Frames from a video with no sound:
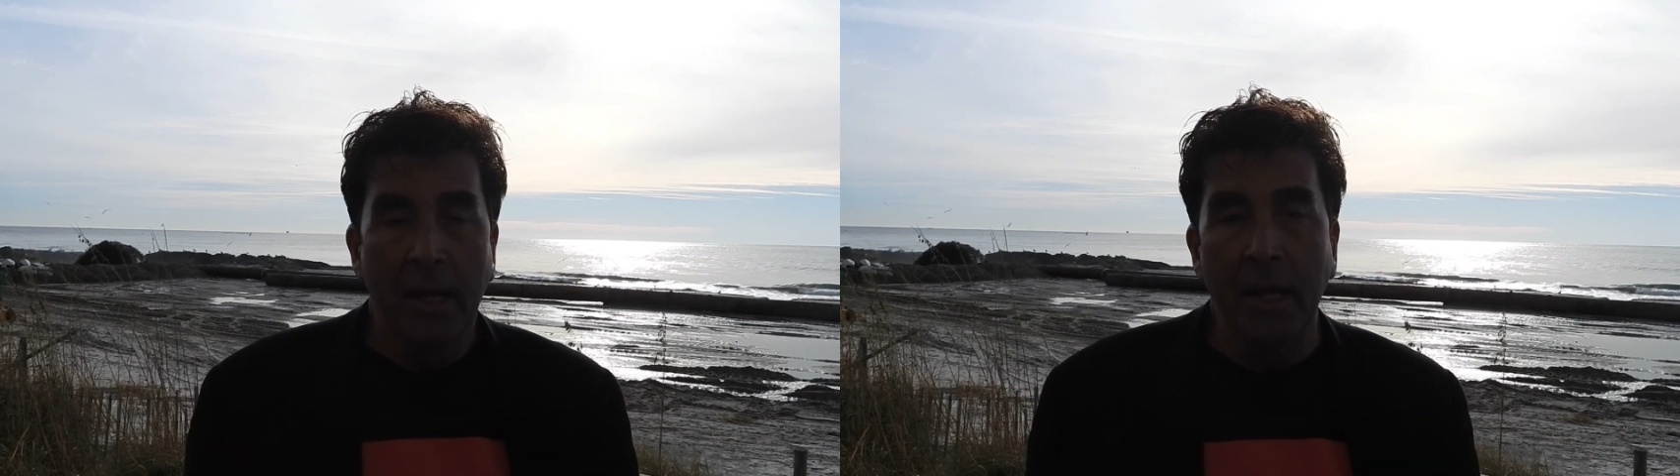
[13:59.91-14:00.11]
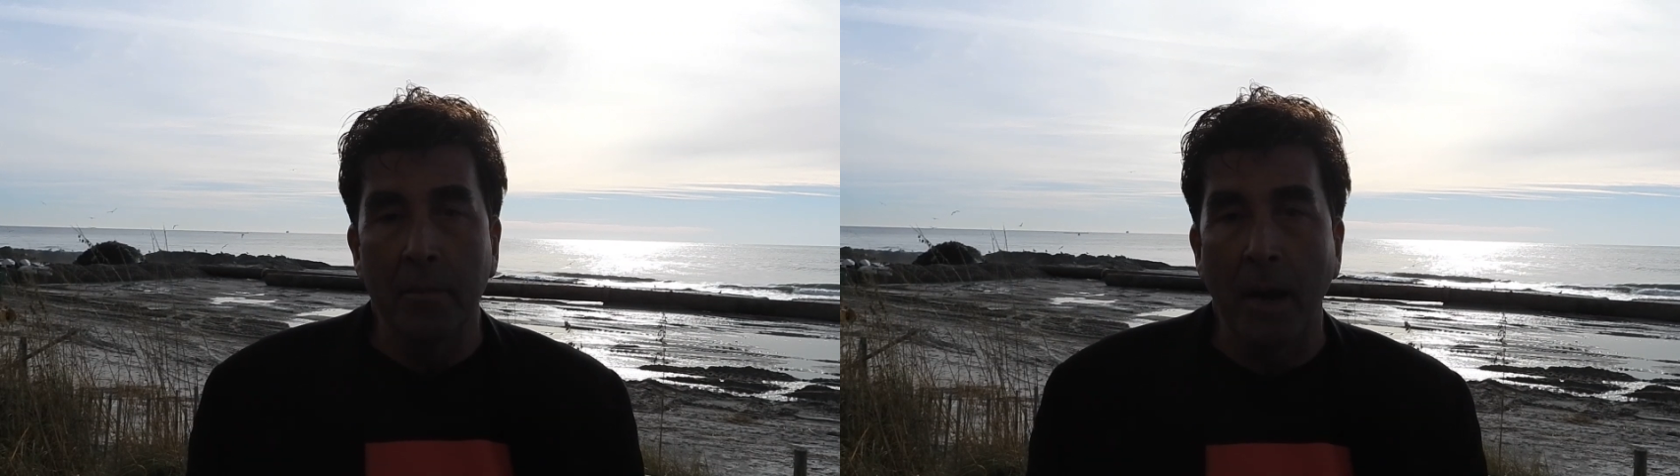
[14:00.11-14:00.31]

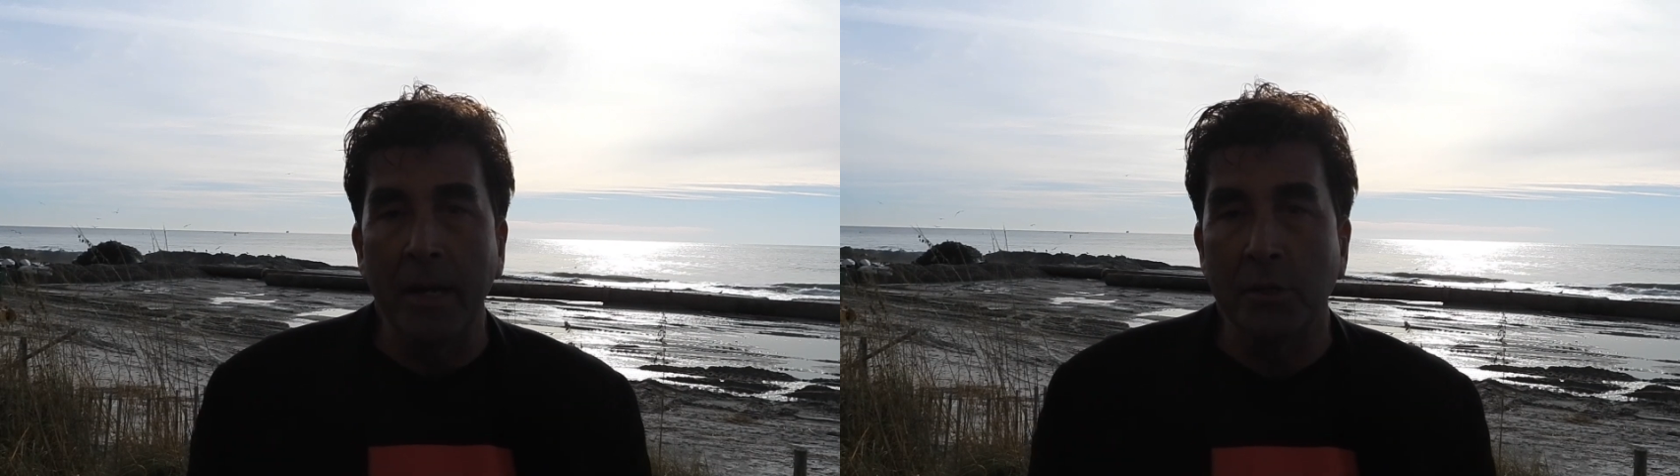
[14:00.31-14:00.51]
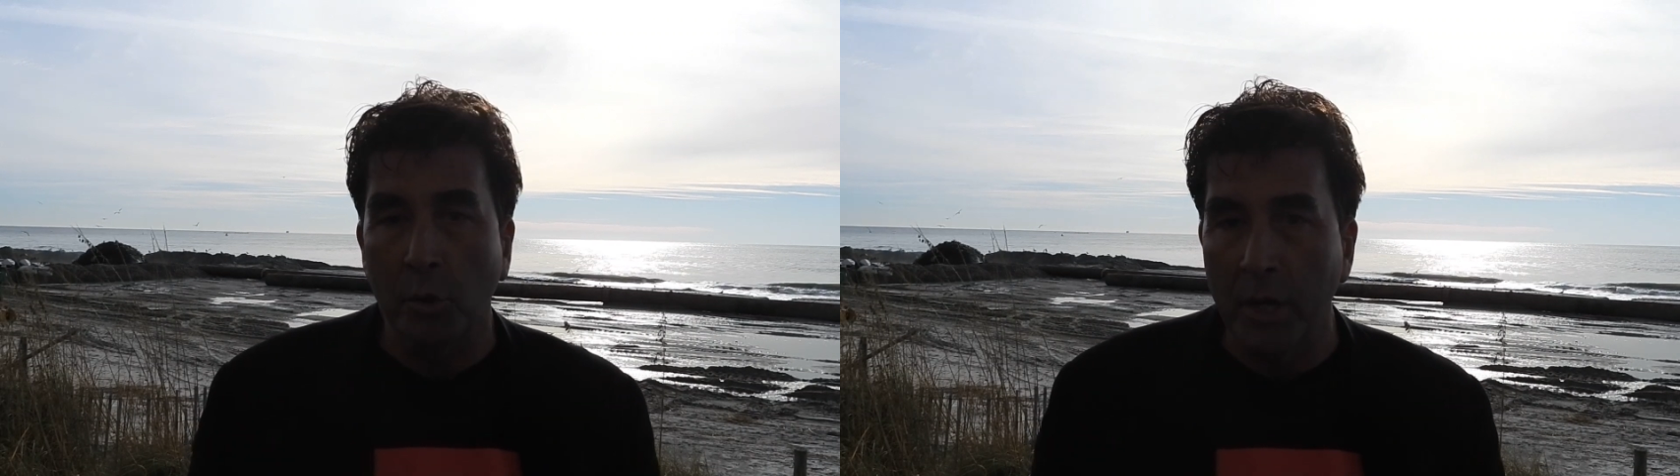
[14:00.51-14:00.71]
in
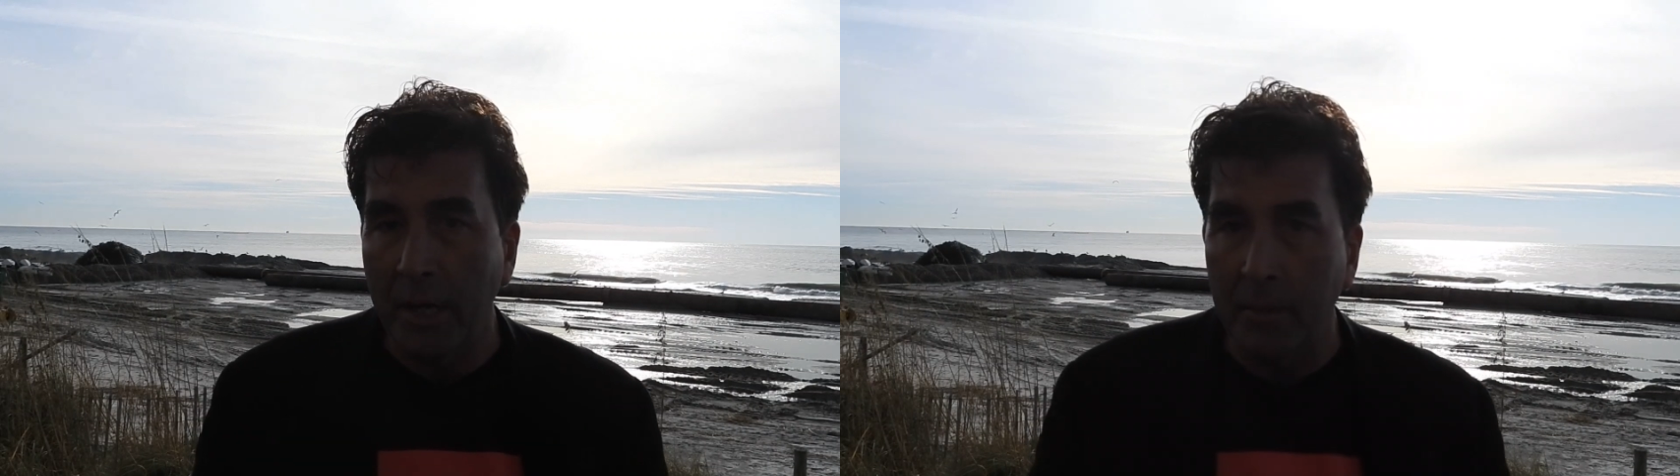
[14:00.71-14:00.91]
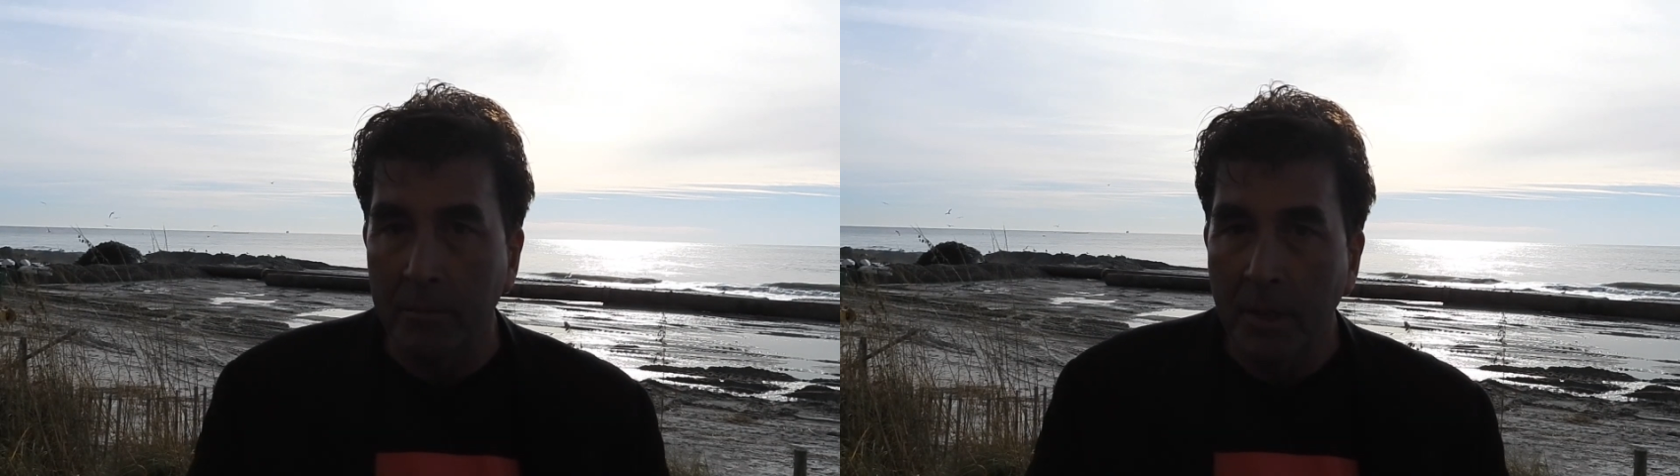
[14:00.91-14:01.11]
my
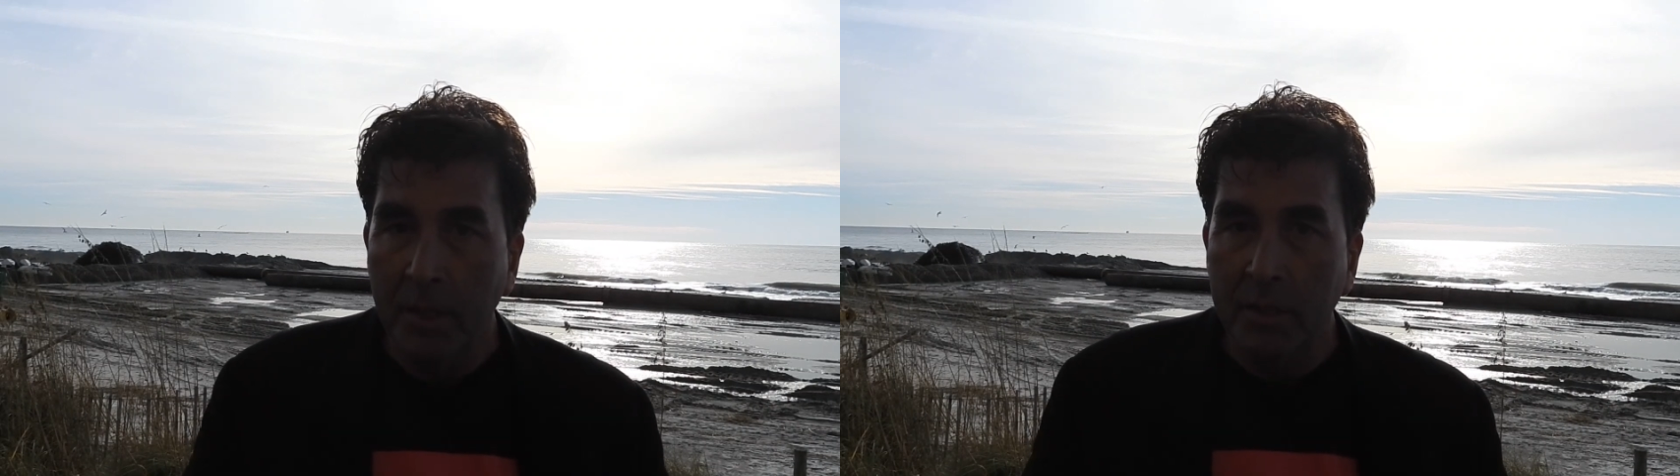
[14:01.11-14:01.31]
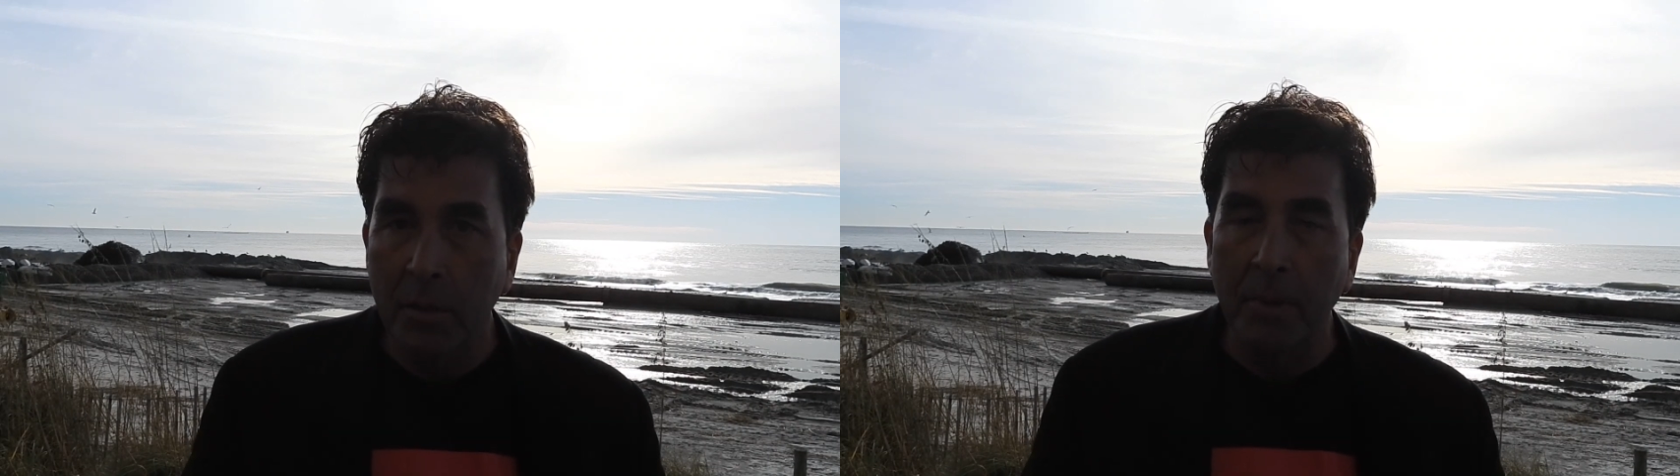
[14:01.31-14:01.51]
dream
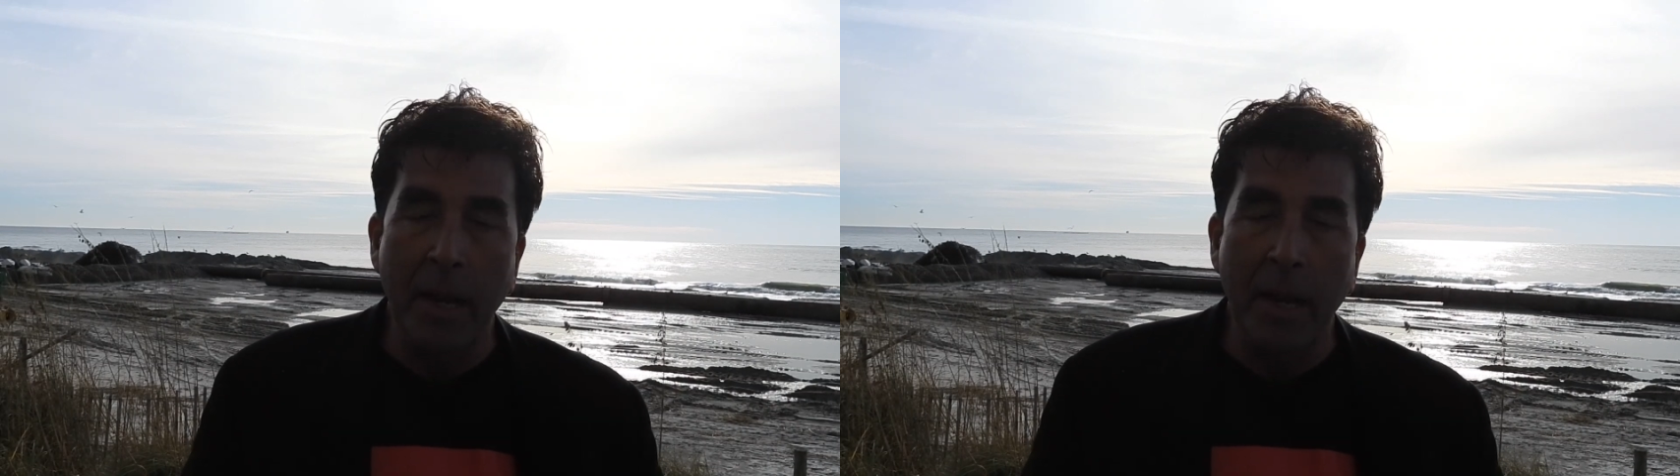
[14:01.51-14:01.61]
to